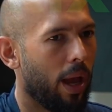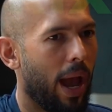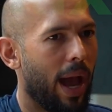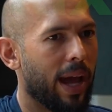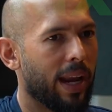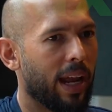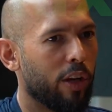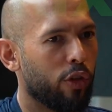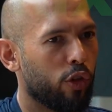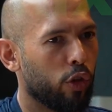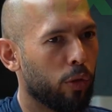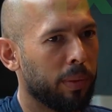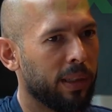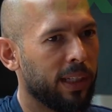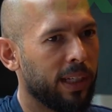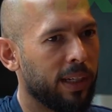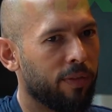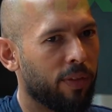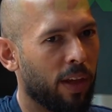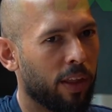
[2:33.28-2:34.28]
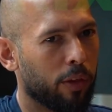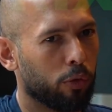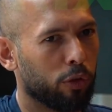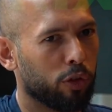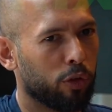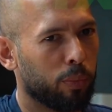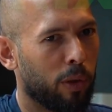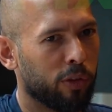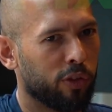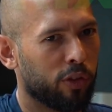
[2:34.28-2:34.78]
And I do believe that the
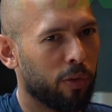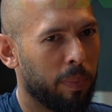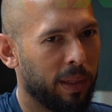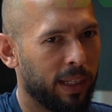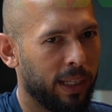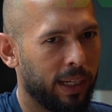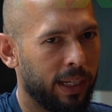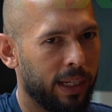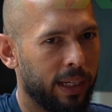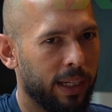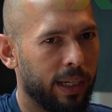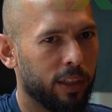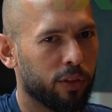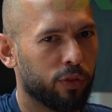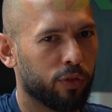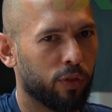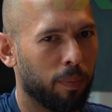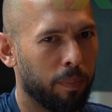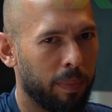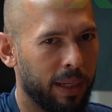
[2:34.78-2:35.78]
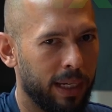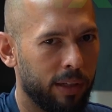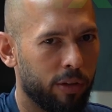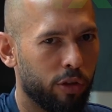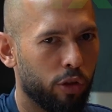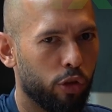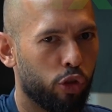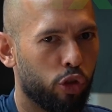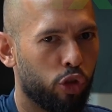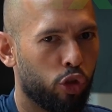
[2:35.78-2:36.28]
responsibility is for me
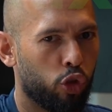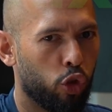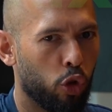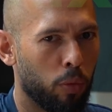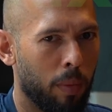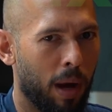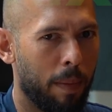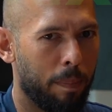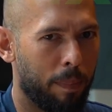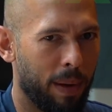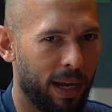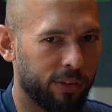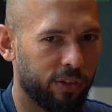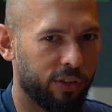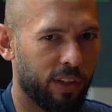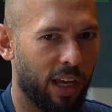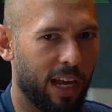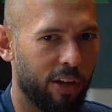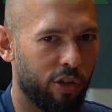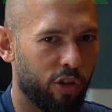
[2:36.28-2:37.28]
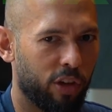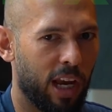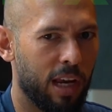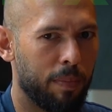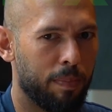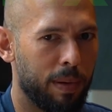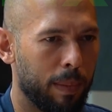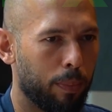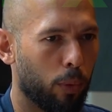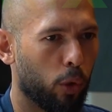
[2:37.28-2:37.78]
to do my best to
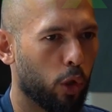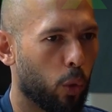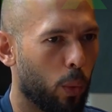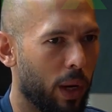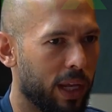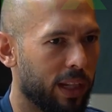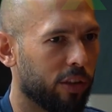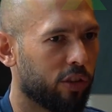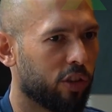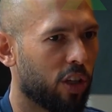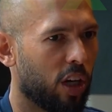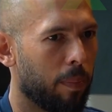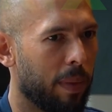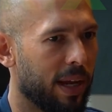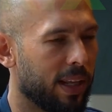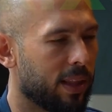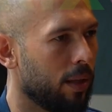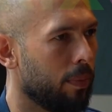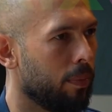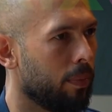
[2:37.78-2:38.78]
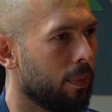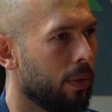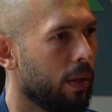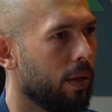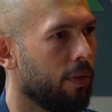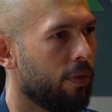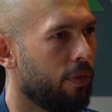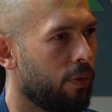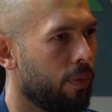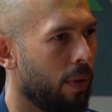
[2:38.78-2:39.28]
educate people in a way that's going to make them
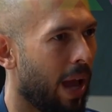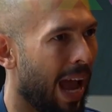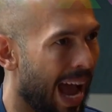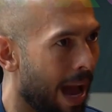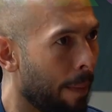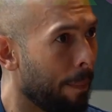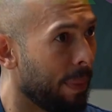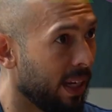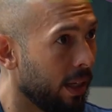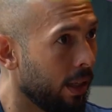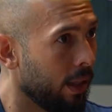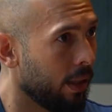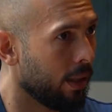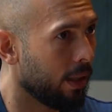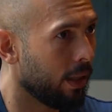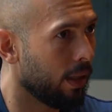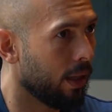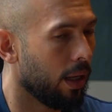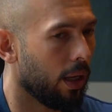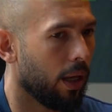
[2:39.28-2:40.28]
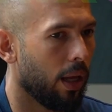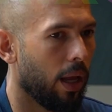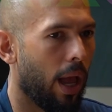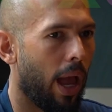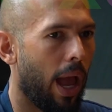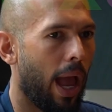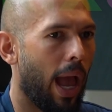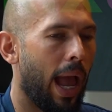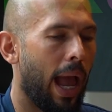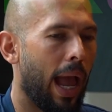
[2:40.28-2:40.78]
happy. Mm-hmm.
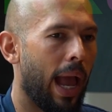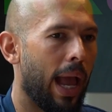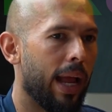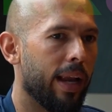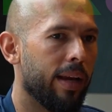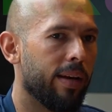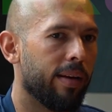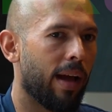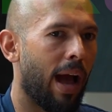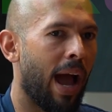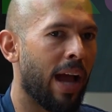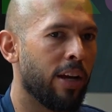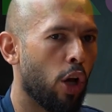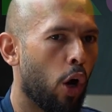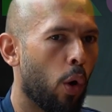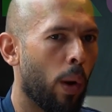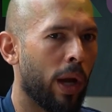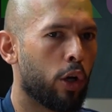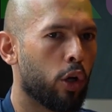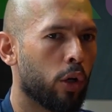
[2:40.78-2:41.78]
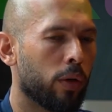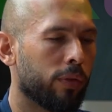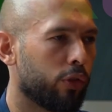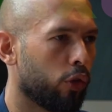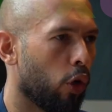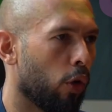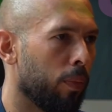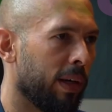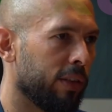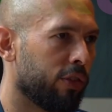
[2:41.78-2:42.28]
And I know I could have
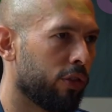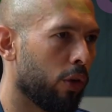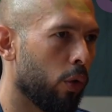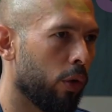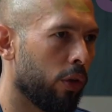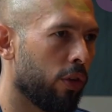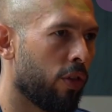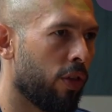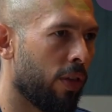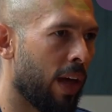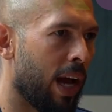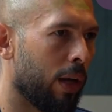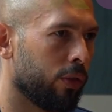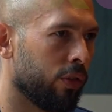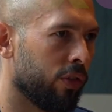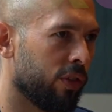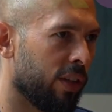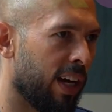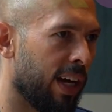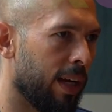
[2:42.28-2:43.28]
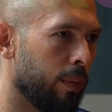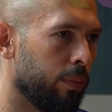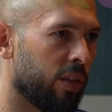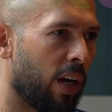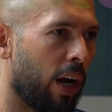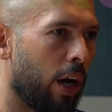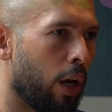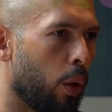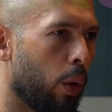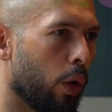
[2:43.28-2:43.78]
sold my soul 1,000 times,
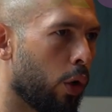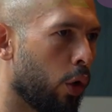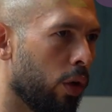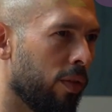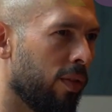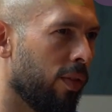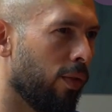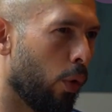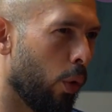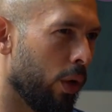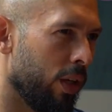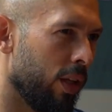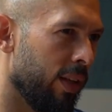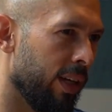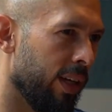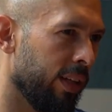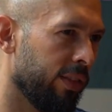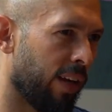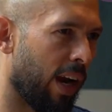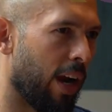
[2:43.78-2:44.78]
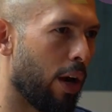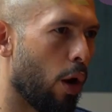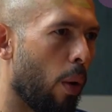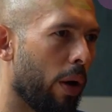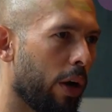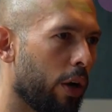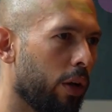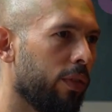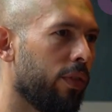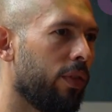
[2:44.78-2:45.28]
and I know I could have avoided this, and I know
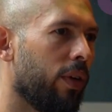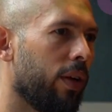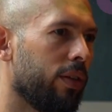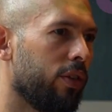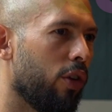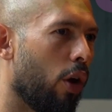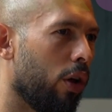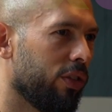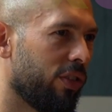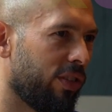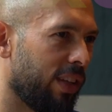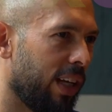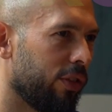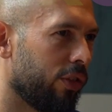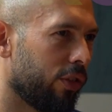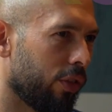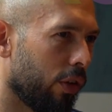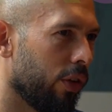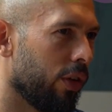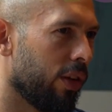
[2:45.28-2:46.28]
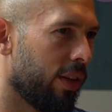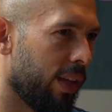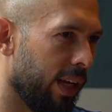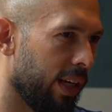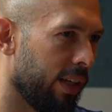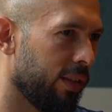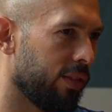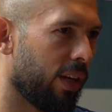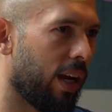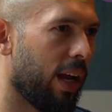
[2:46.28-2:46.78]
I could have not said certain
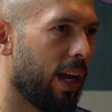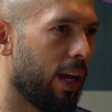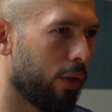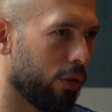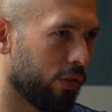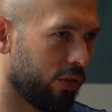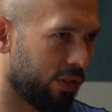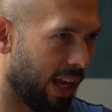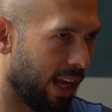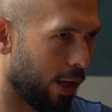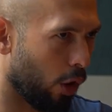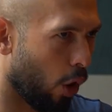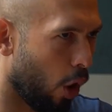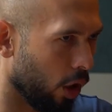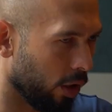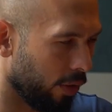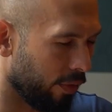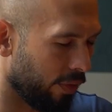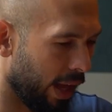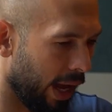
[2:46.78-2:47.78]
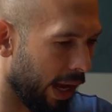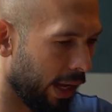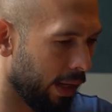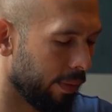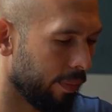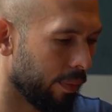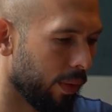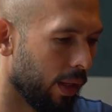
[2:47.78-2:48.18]
things, and I understand all of that.